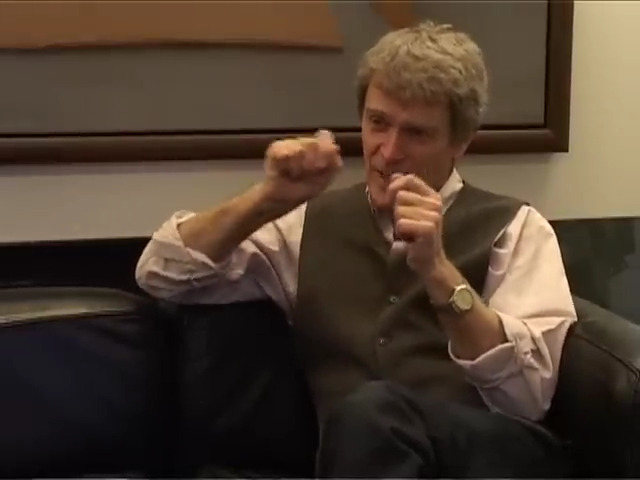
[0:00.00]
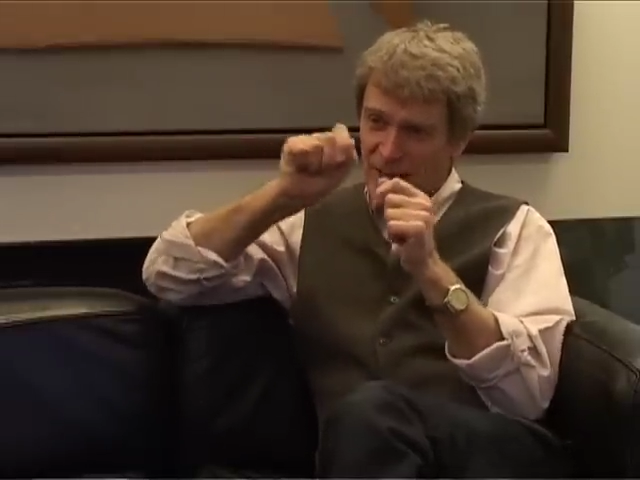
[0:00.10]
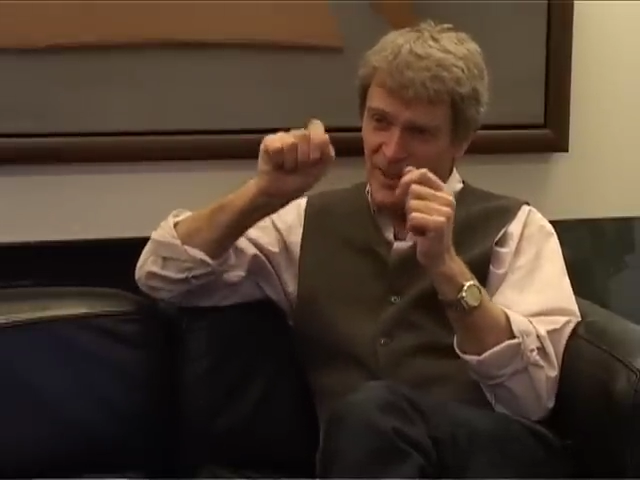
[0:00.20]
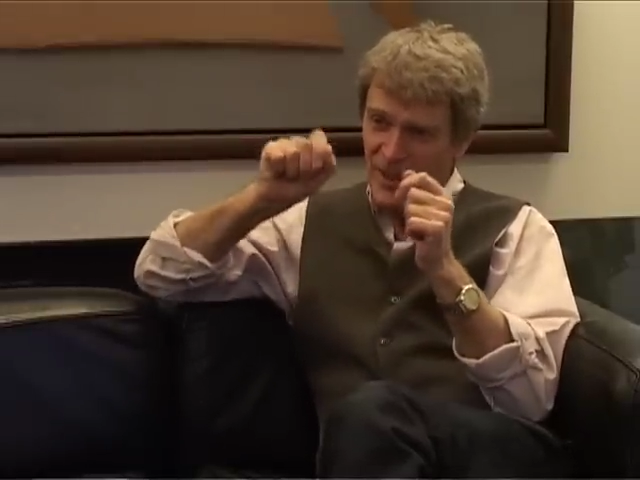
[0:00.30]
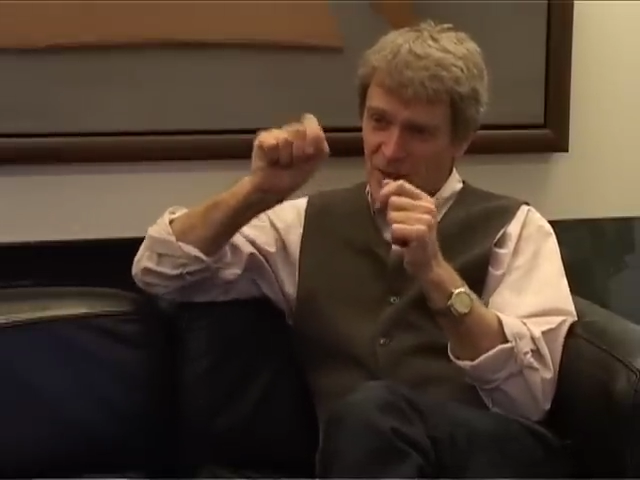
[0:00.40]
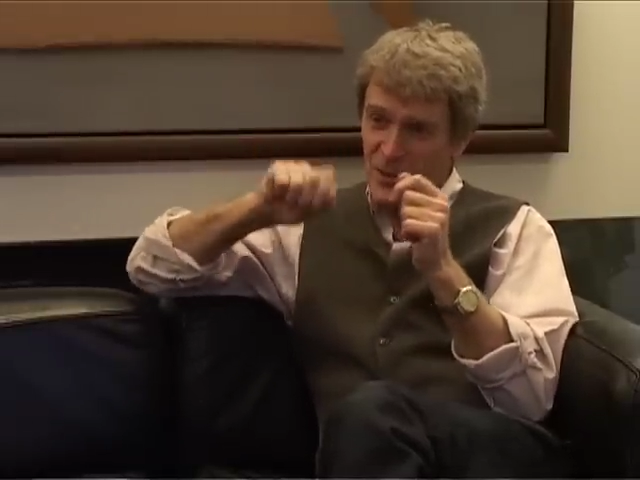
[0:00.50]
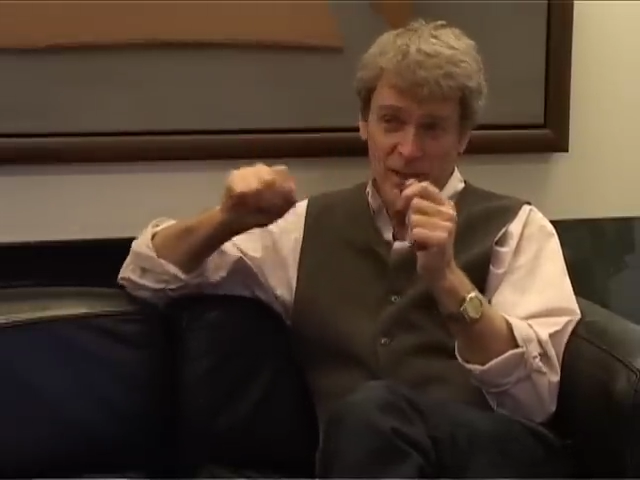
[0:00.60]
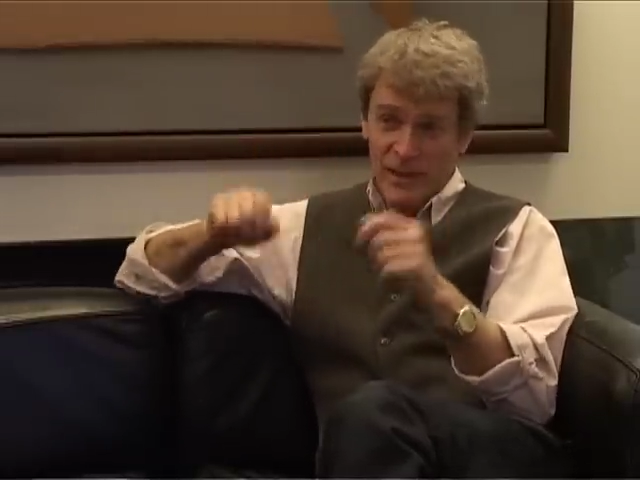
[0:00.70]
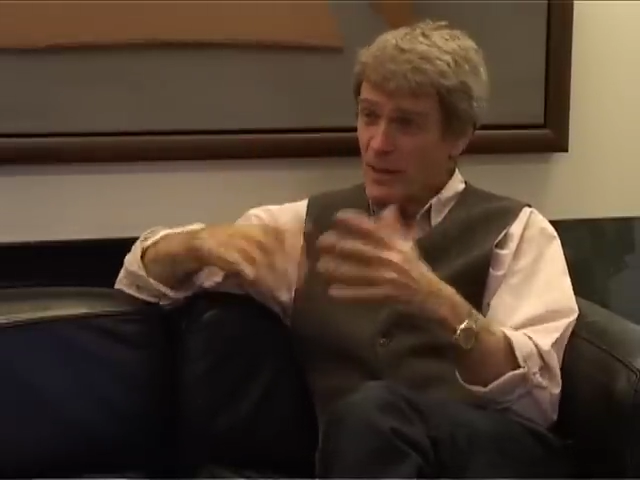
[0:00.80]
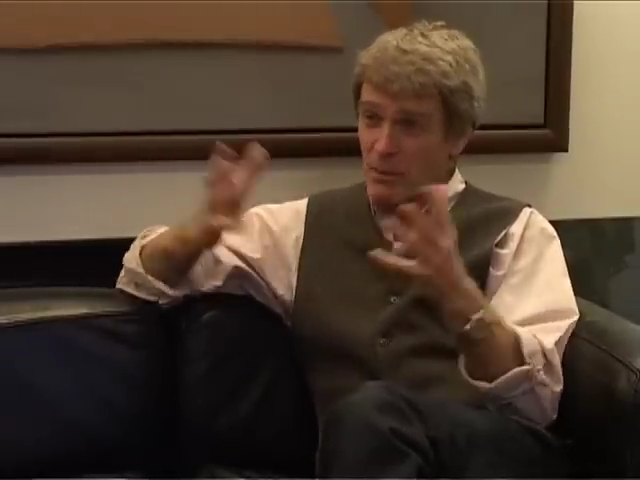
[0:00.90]
headlines,
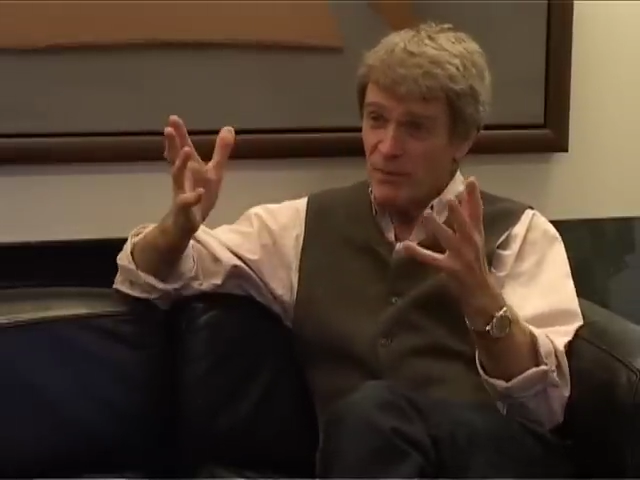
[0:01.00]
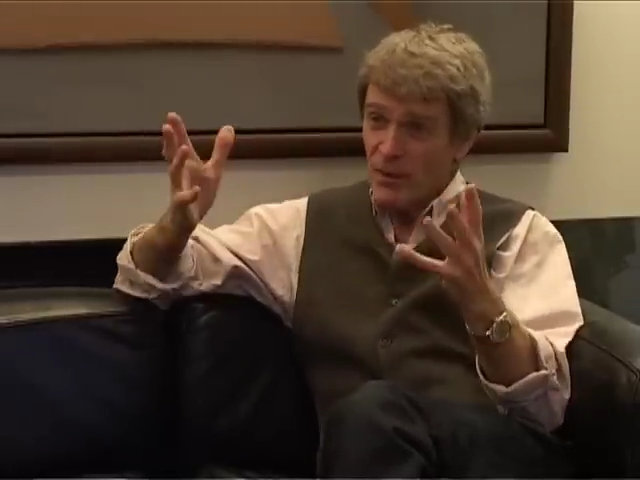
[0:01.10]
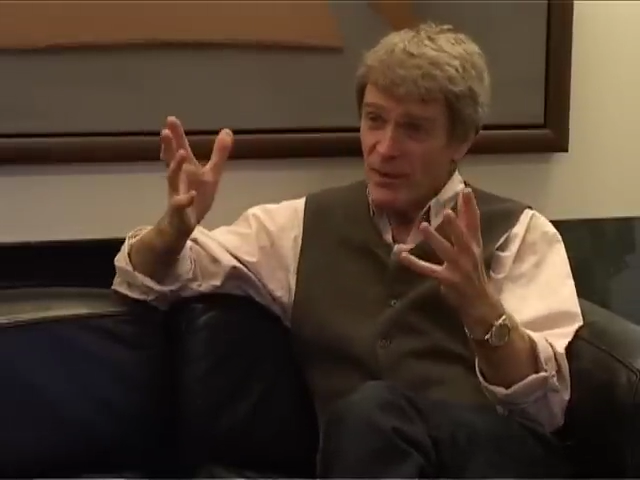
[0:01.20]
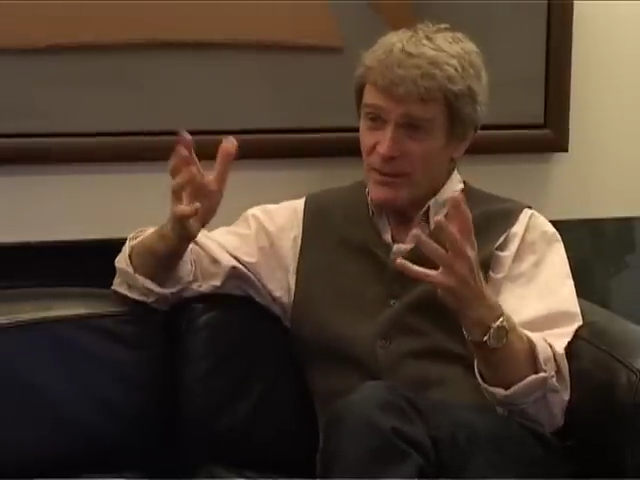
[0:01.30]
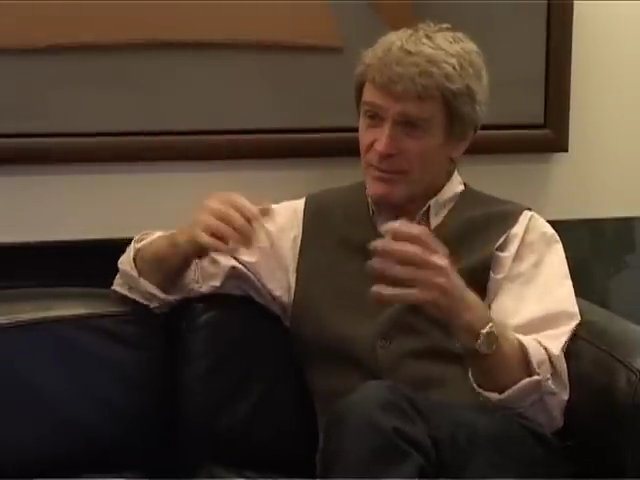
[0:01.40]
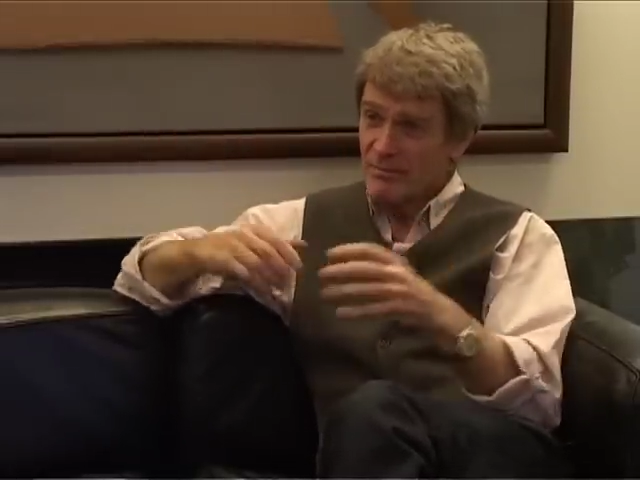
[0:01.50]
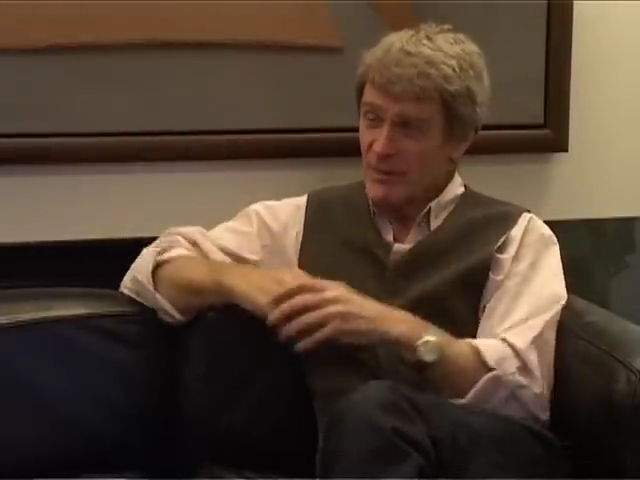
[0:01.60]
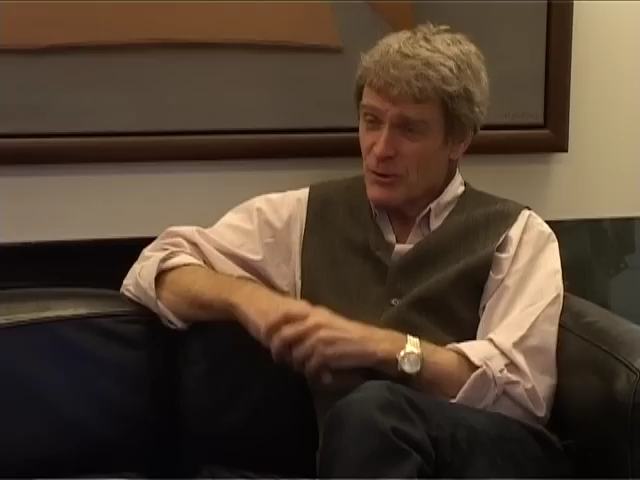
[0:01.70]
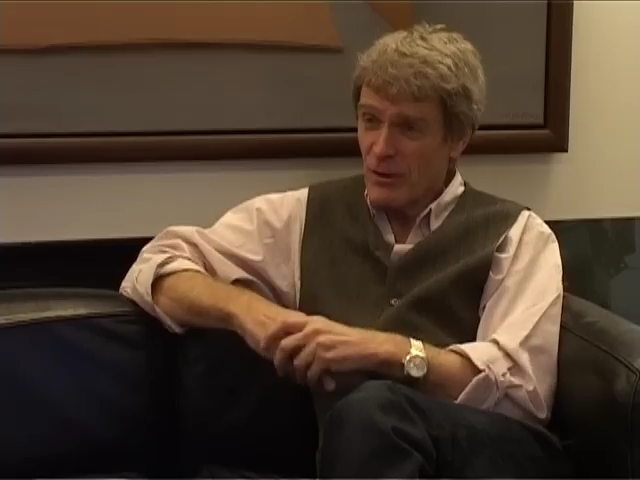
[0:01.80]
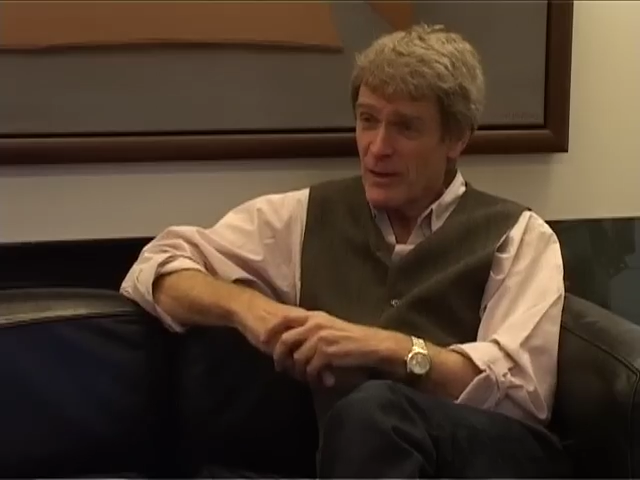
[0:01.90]
that'd be fine,
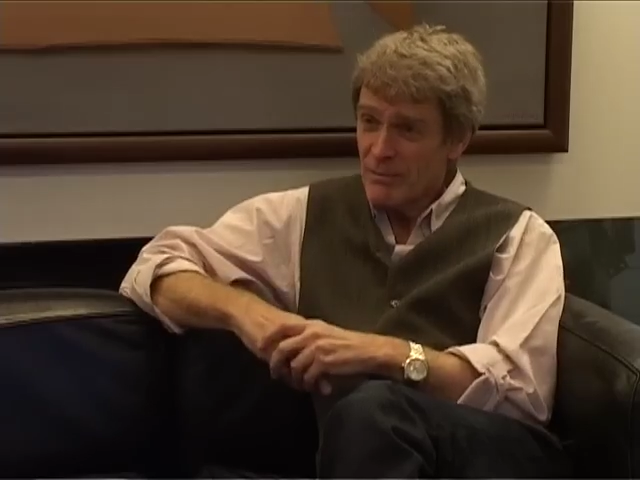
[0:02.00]
that's great.